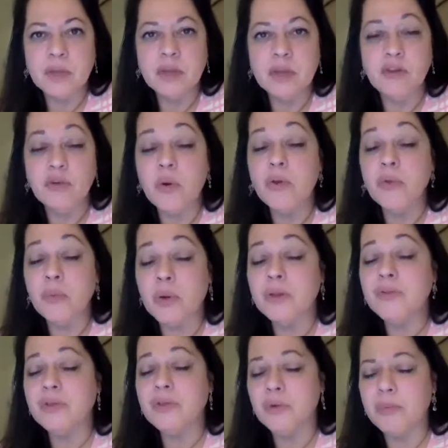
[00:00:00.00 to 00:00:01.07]
And you are the
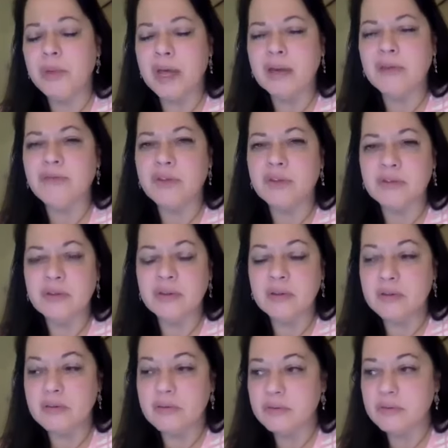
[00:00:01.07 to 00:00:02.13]
ones that are manifesting
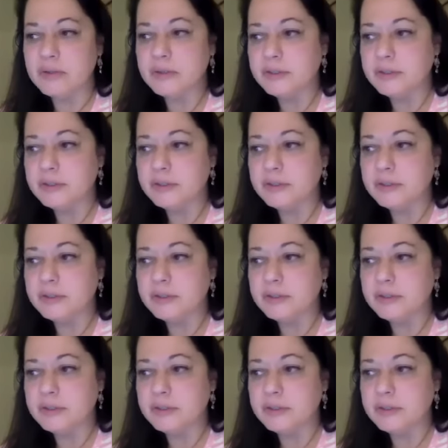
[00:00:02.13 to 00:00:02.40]
this.